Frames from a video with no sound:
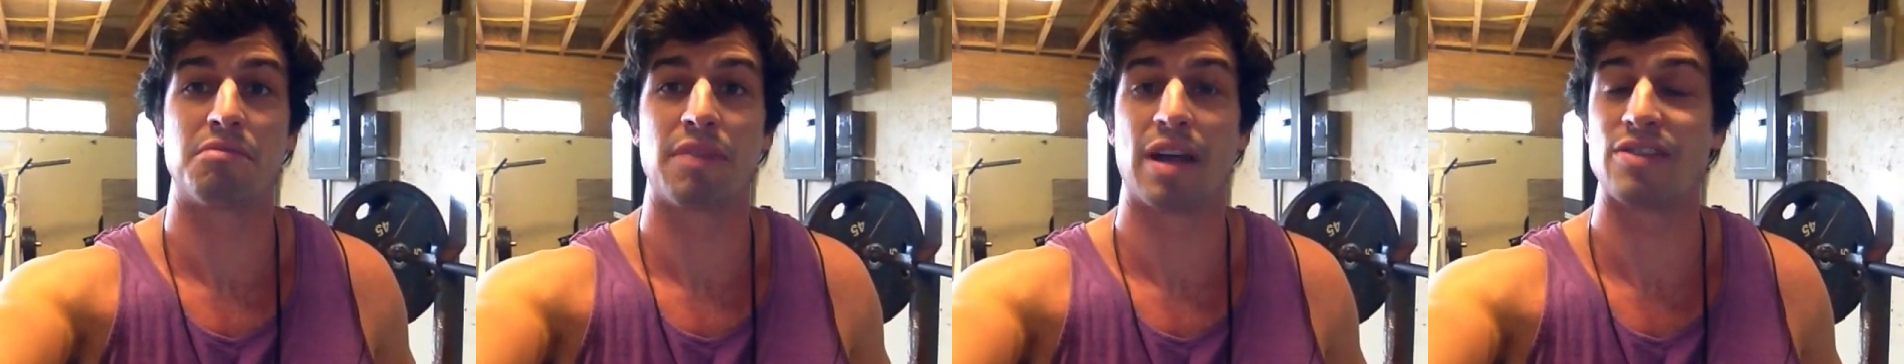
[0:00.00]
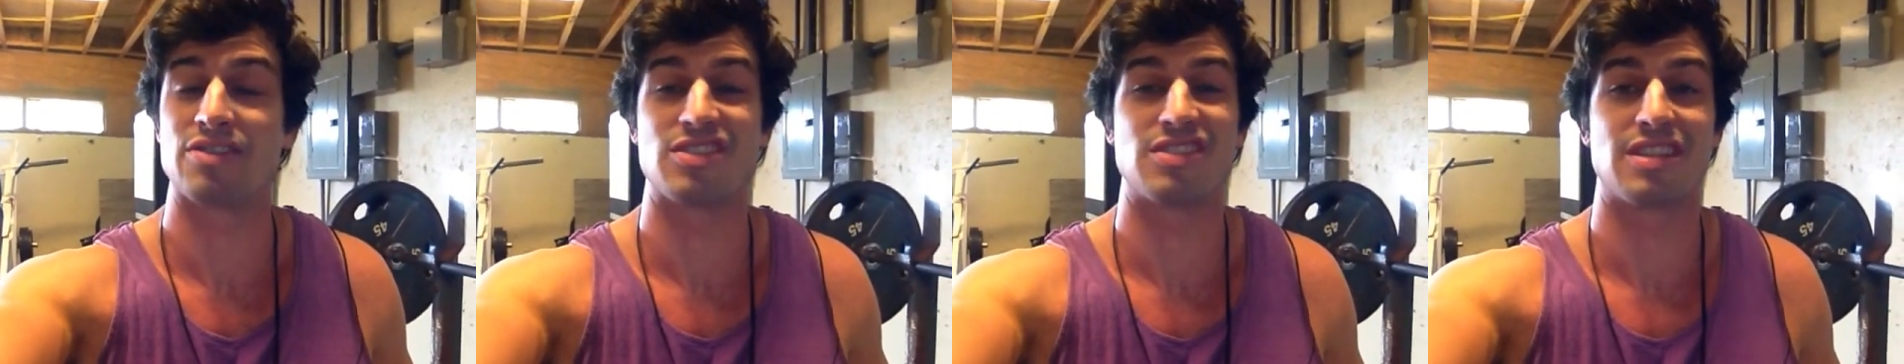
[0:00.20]

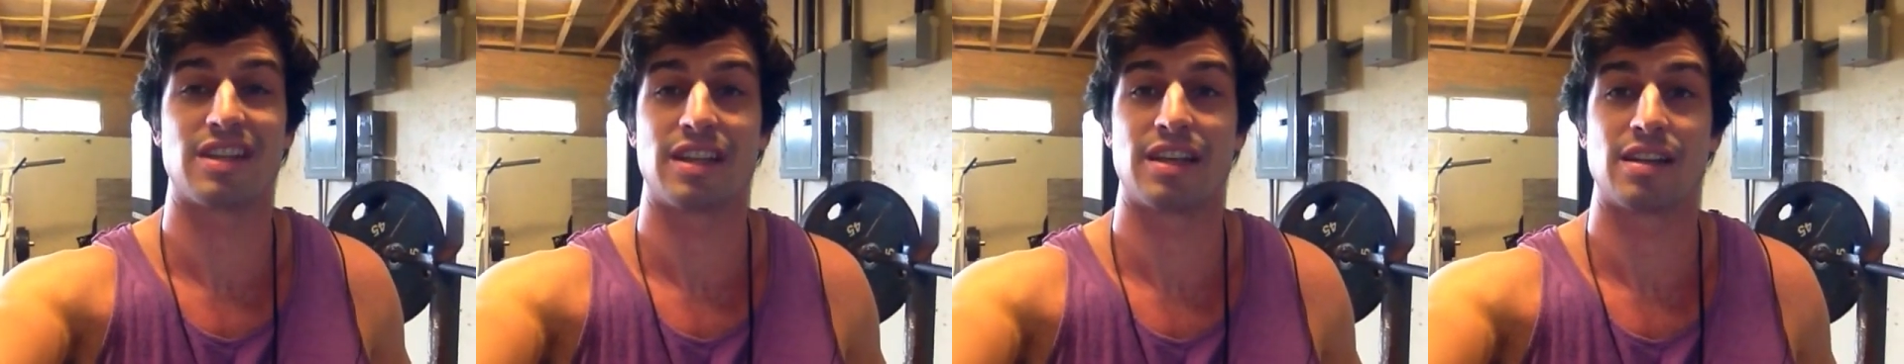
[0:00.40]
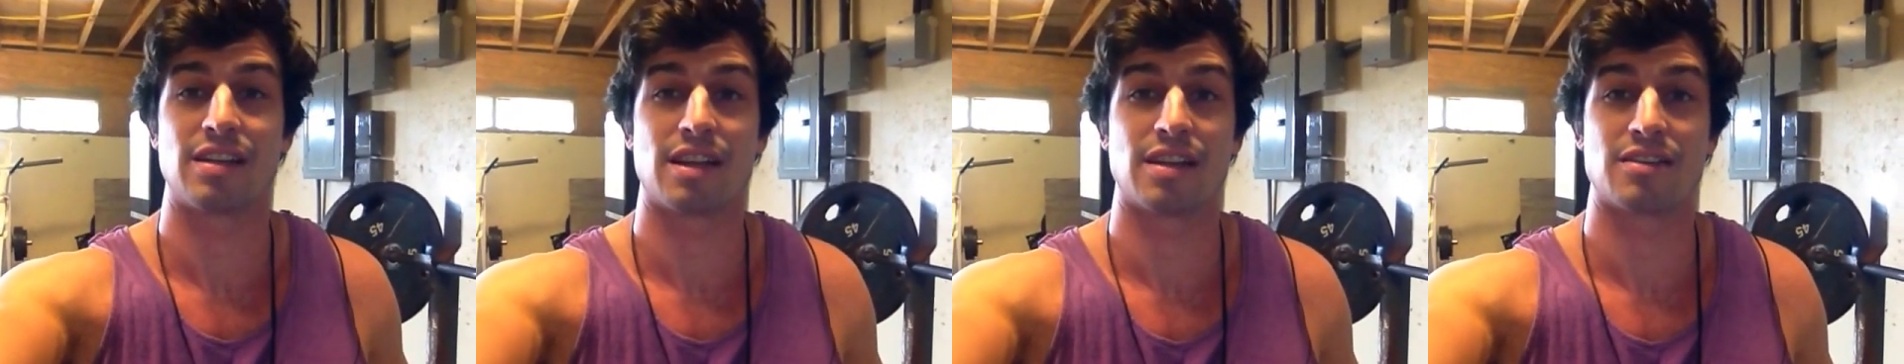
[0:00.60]
I was just
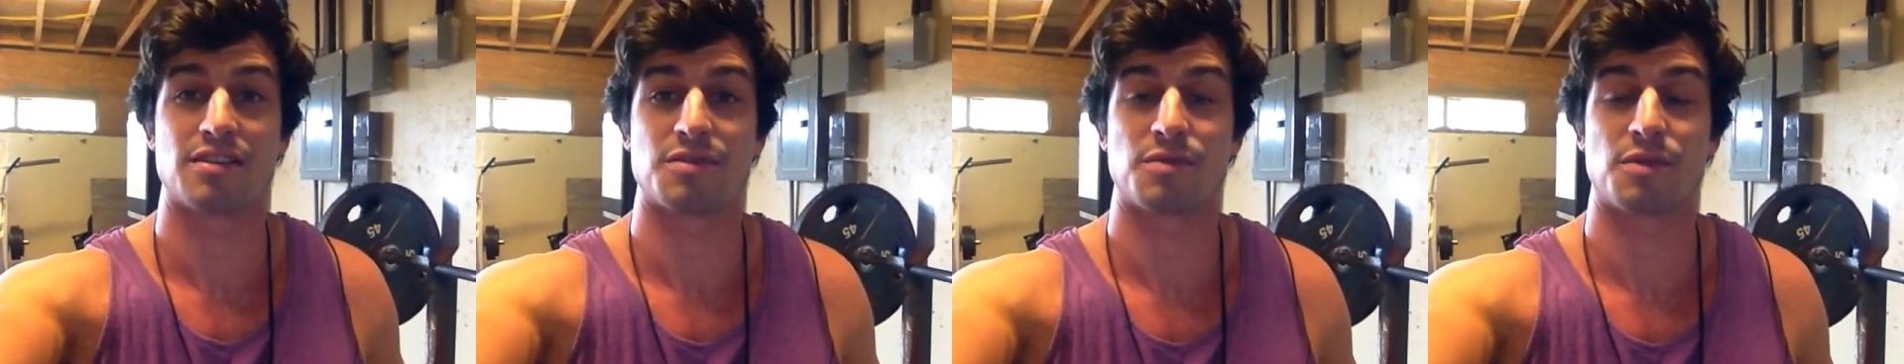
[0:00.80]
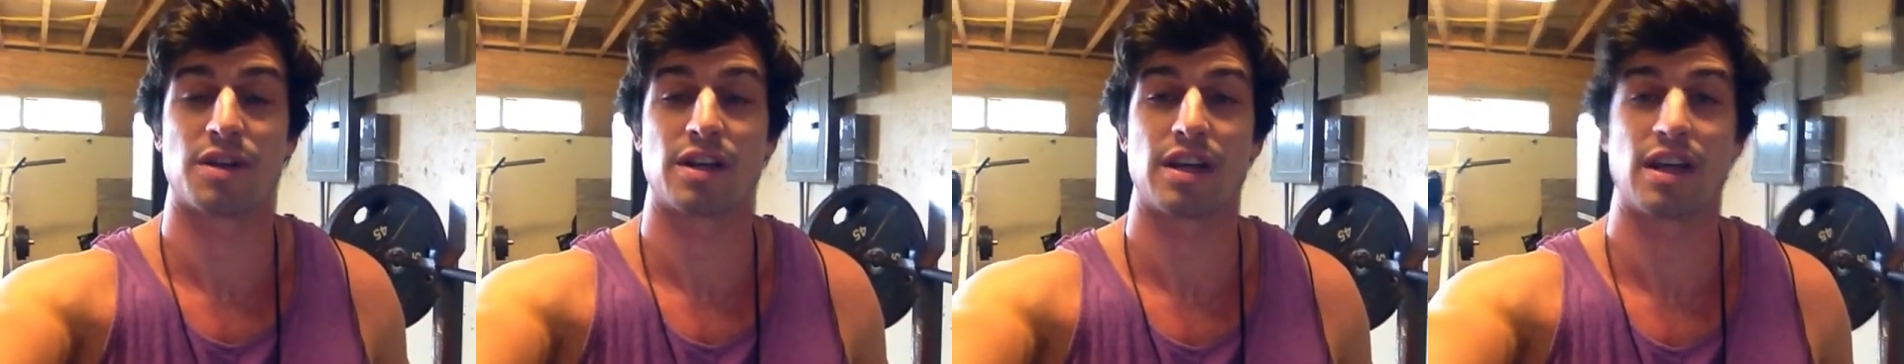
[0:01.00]
thinking, I was
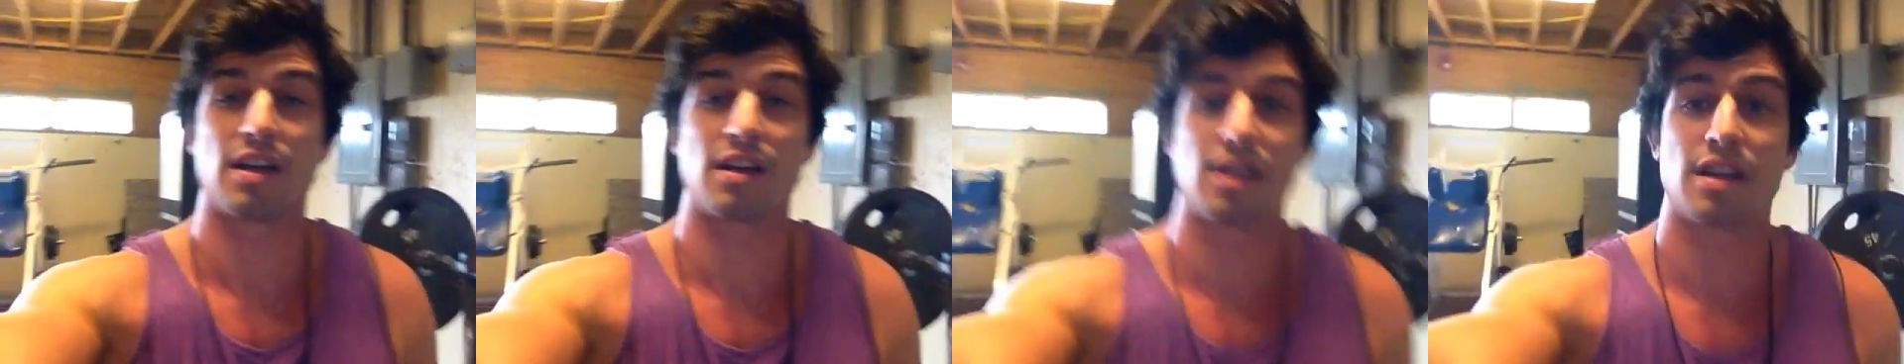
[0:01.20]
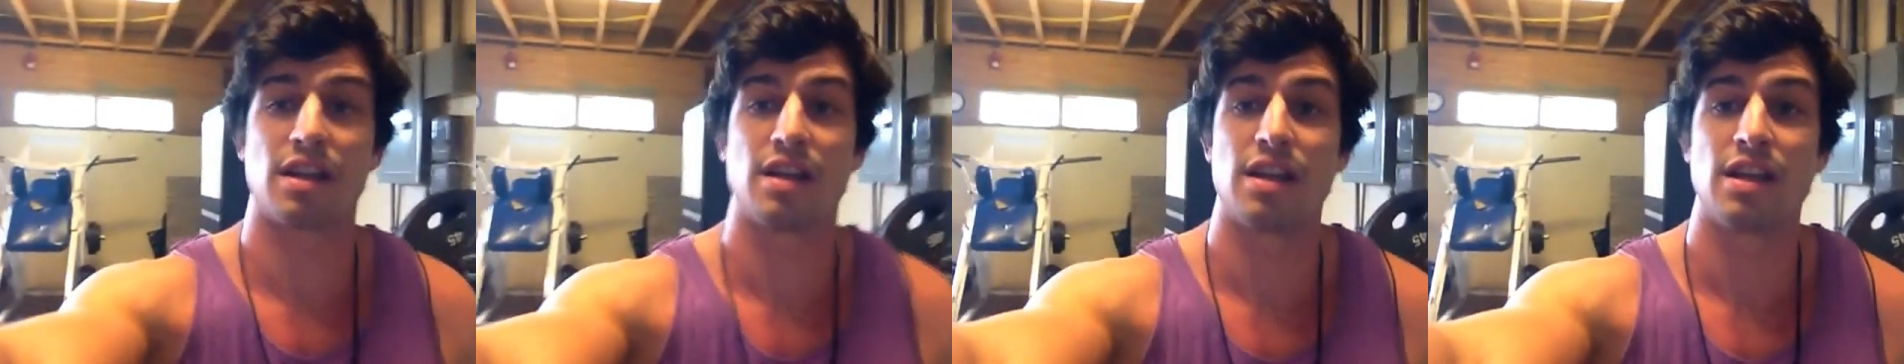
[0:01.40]
just working out,